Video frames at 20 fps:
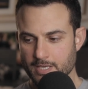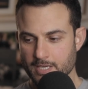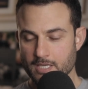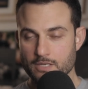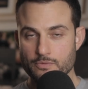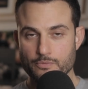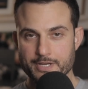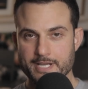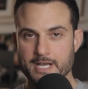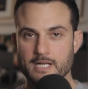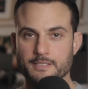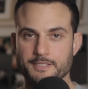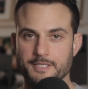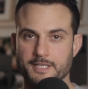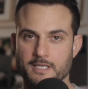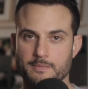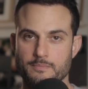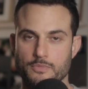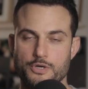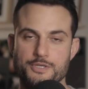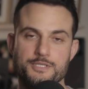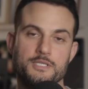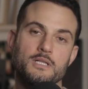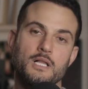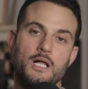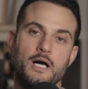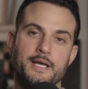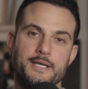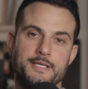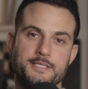in reality, most
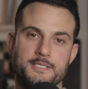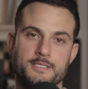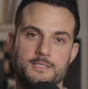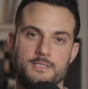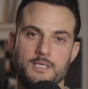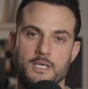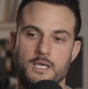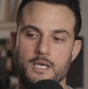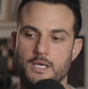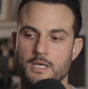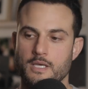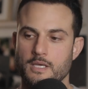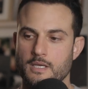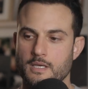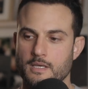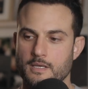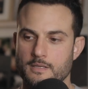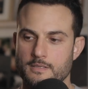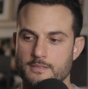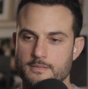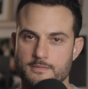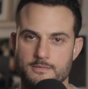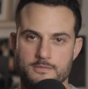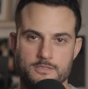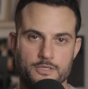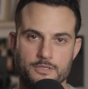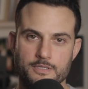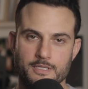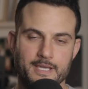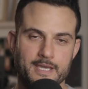clients
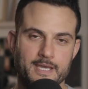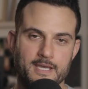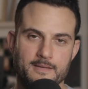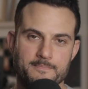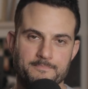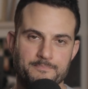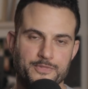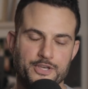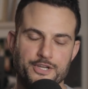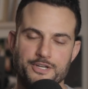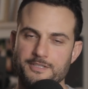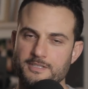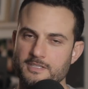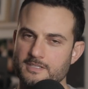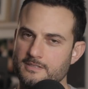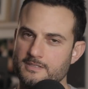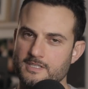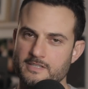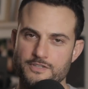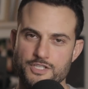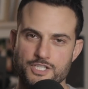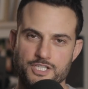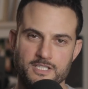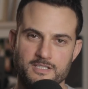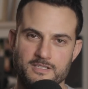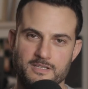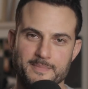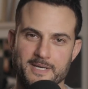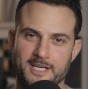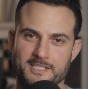don't care. They don't give a
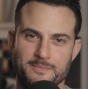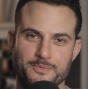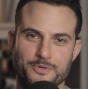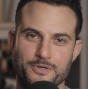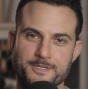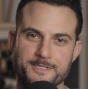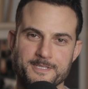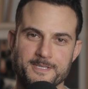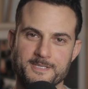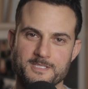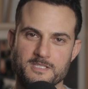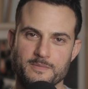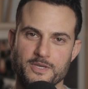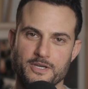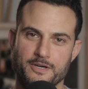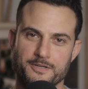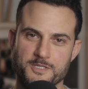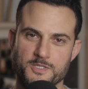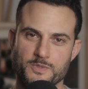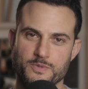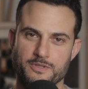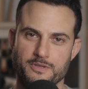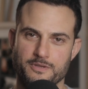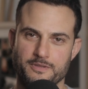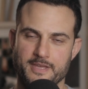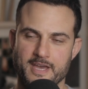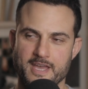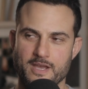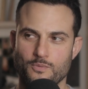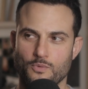shit about the process, to be honest with you.
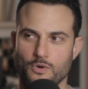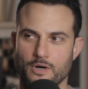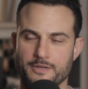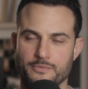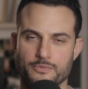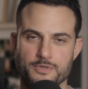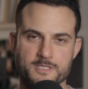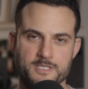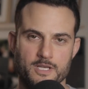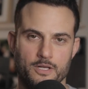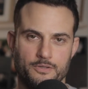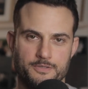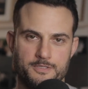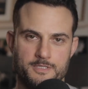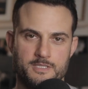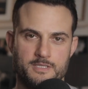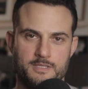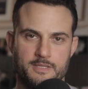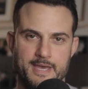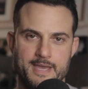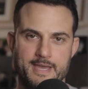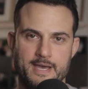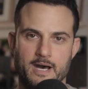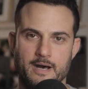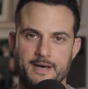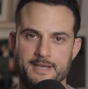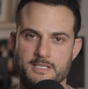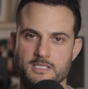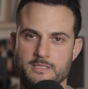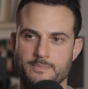They want results. They
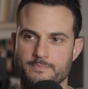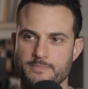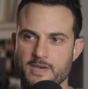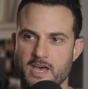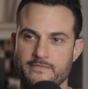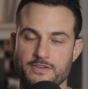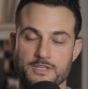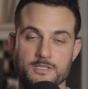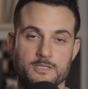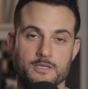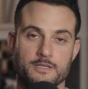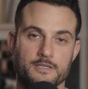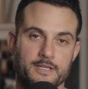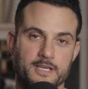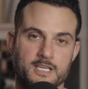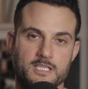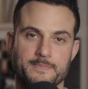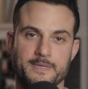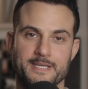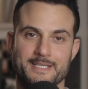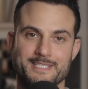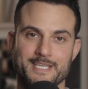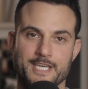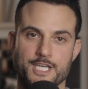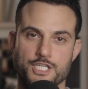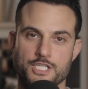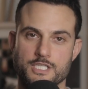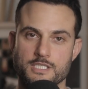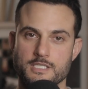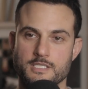are ex having certain
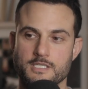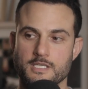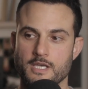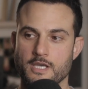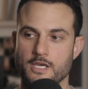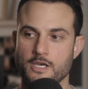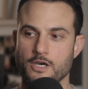expectations